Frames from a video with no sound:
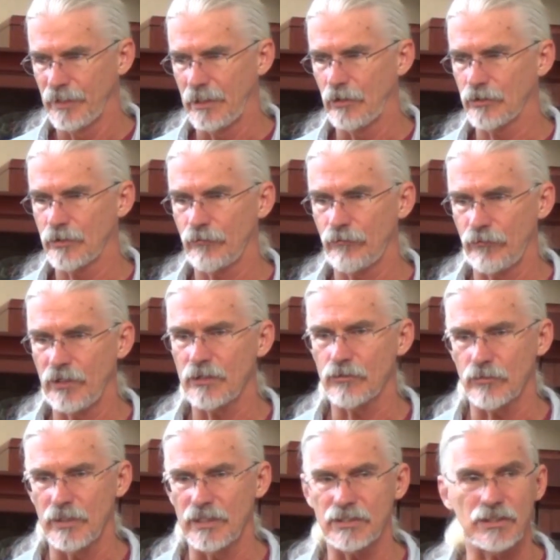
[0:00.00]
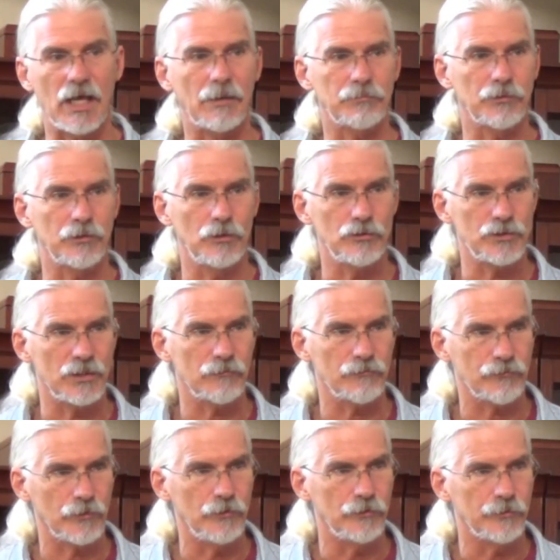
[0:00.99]
Here's a fig tree, it's not producing
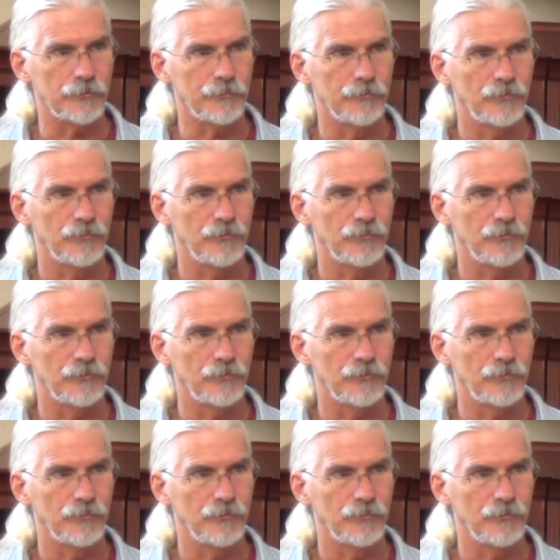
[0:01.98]
fruit.